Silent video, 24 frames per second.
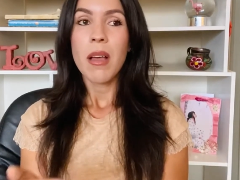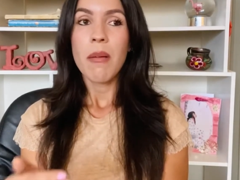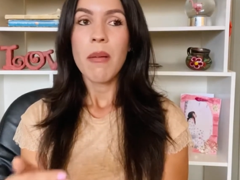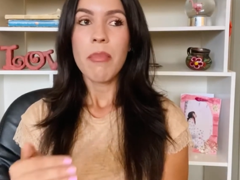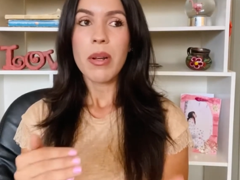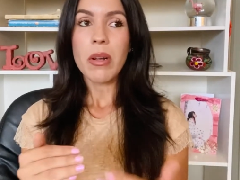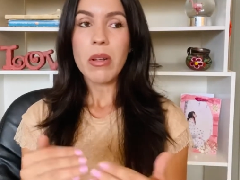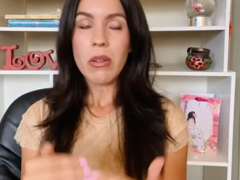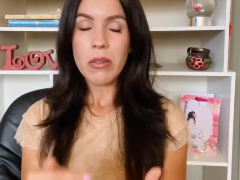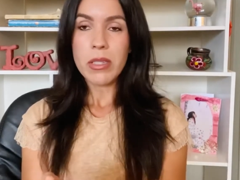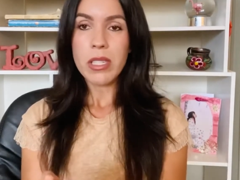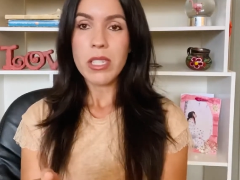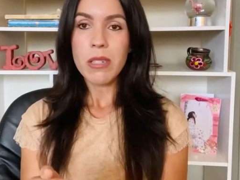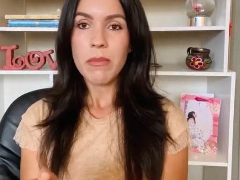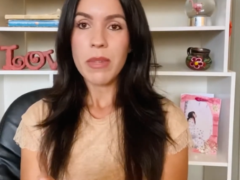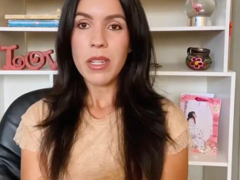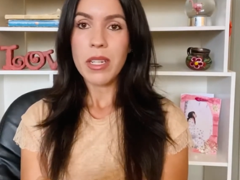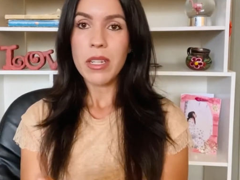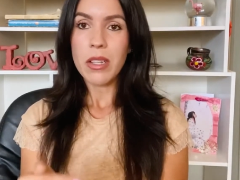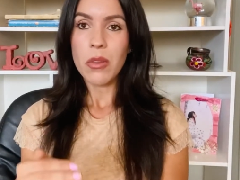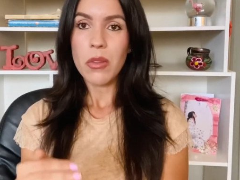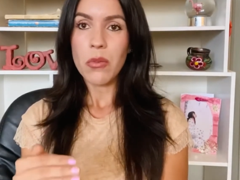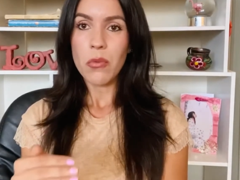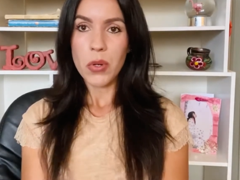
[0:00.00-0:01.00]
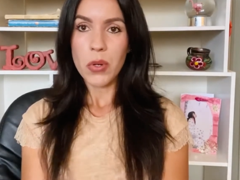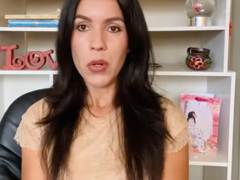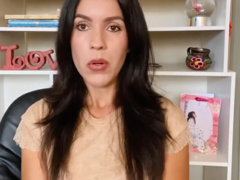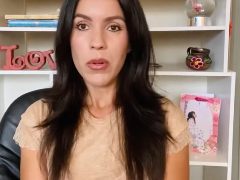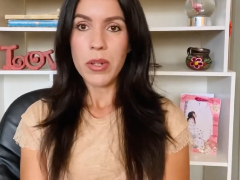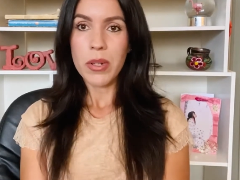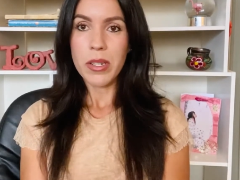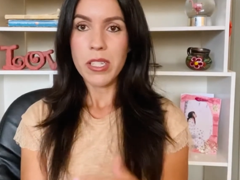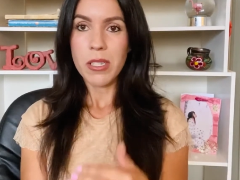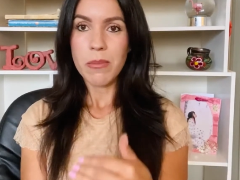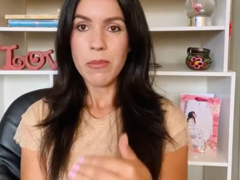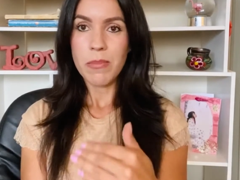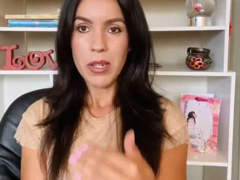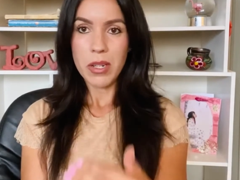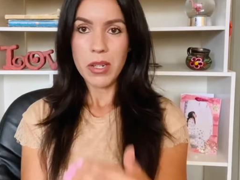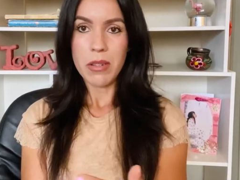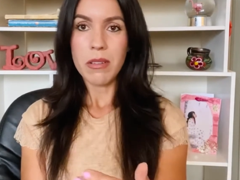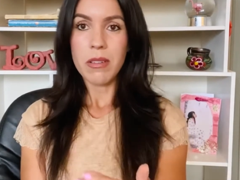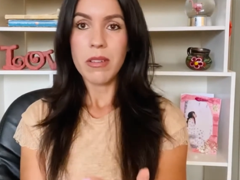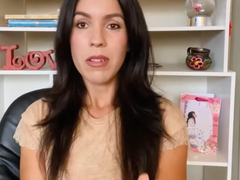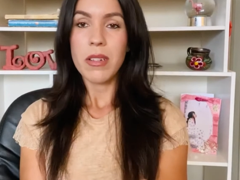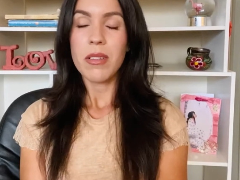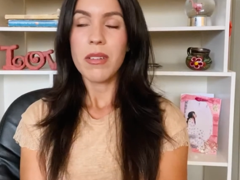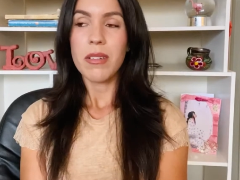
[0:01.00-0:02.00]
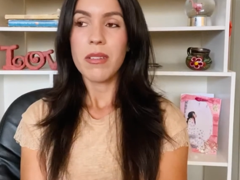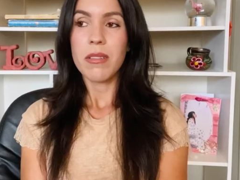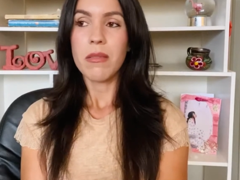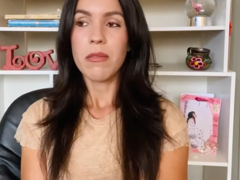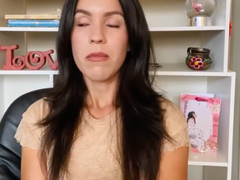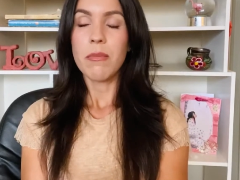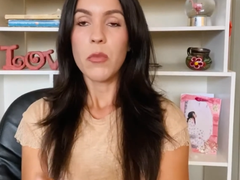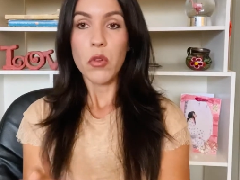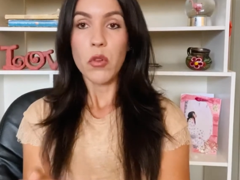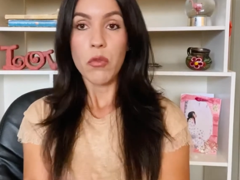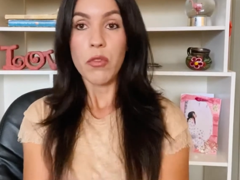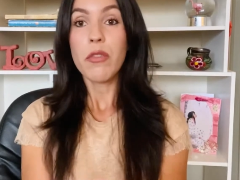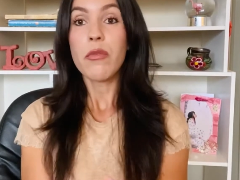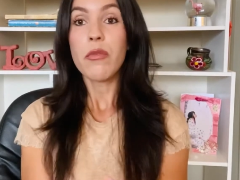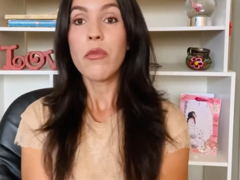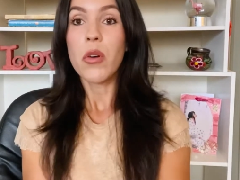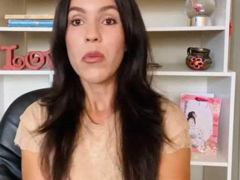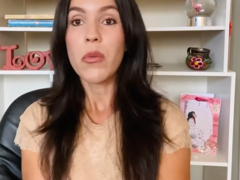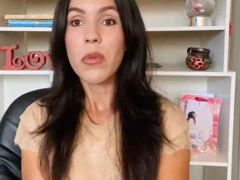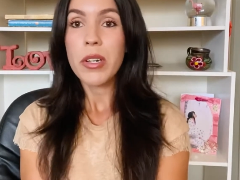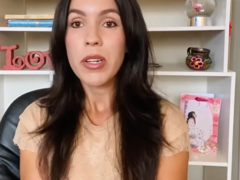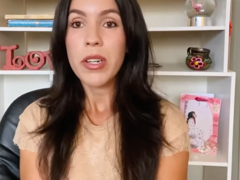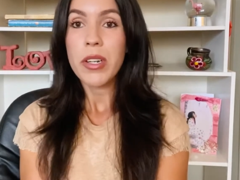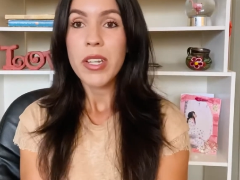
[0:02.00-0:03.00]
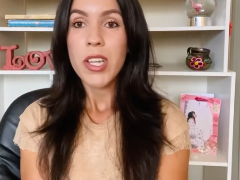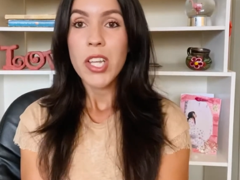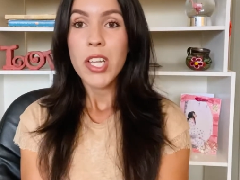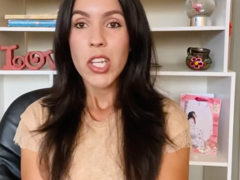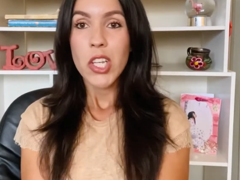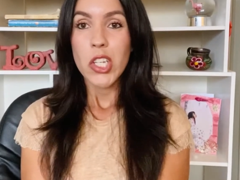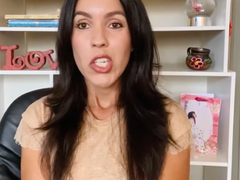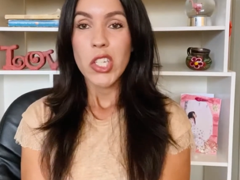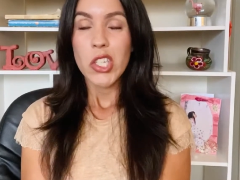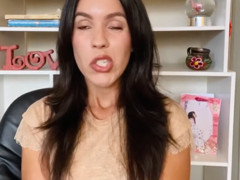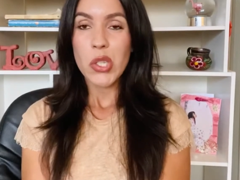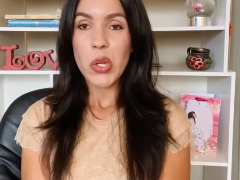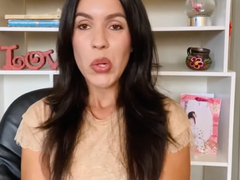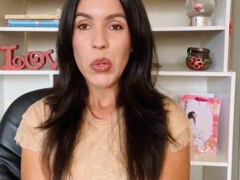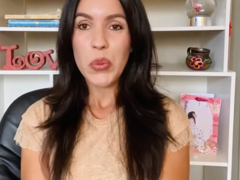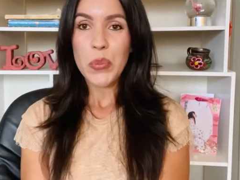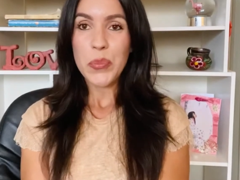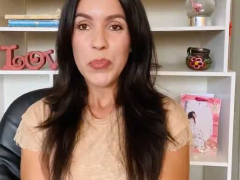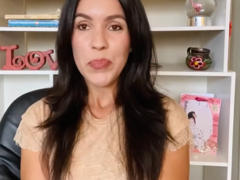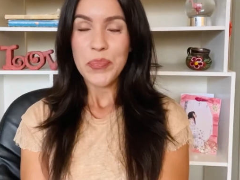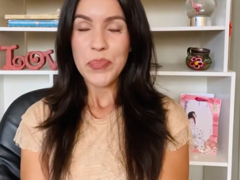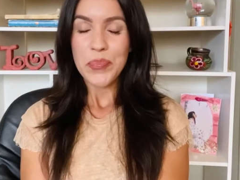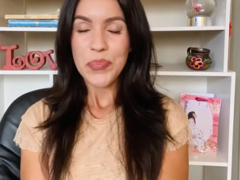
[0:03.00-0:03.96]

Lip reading: But ultimately the road has been moving forward. So